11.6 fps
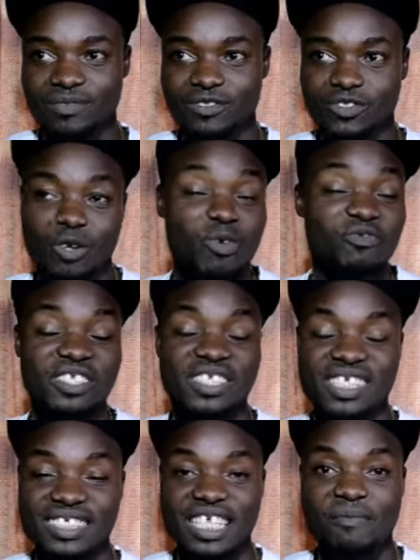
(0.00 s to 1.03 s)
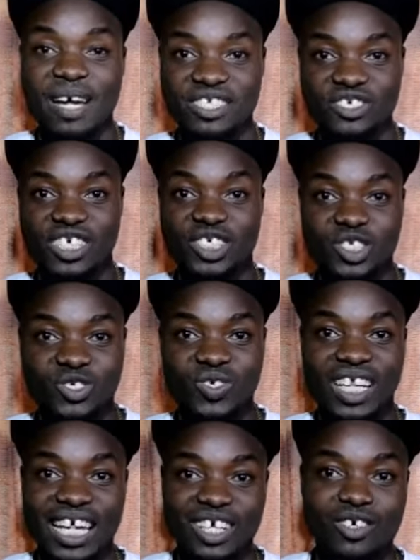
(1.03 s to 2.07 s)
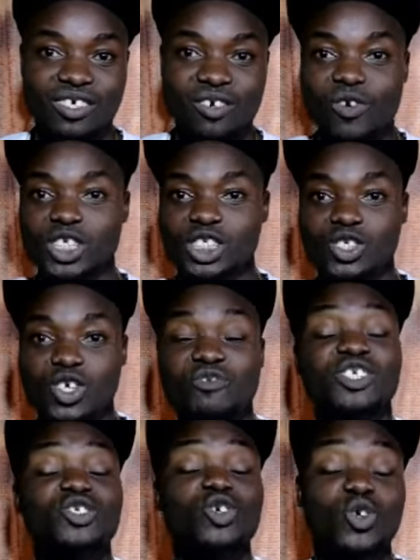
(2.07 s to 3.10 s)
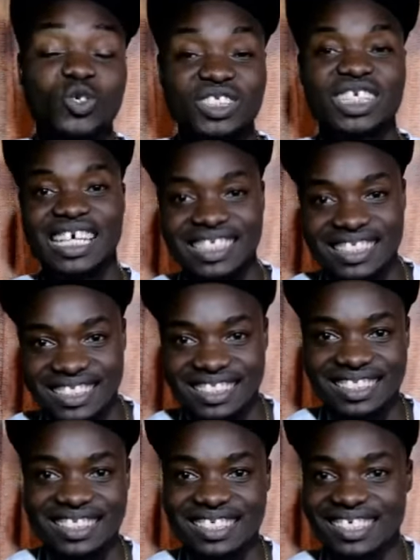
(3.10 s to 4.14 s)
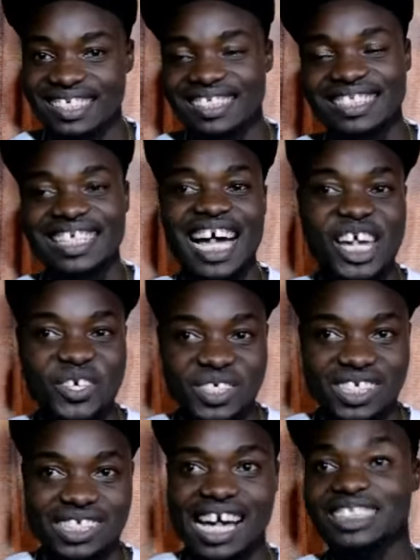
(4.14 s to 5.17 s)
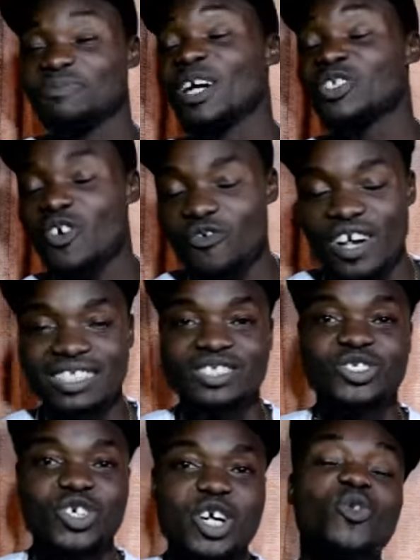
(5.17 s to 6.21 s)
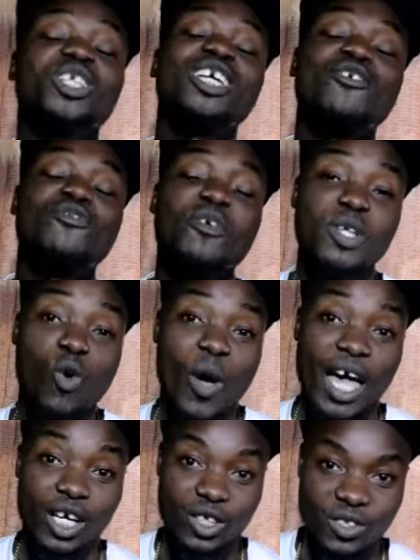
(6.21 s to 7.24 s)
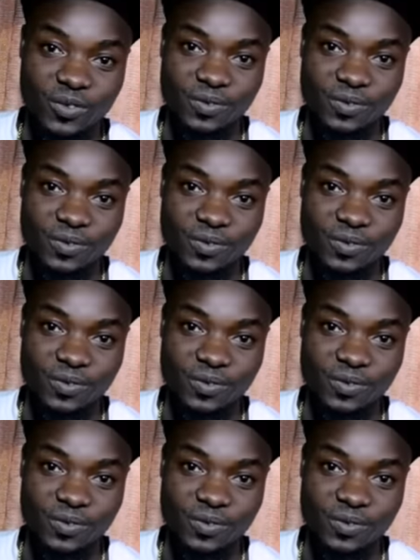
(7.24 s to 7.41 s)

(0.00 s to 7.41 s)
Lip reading: Some of the things that might interest you, like washing off his clothes and the ironing, as a matter of fact, drawing water from the well.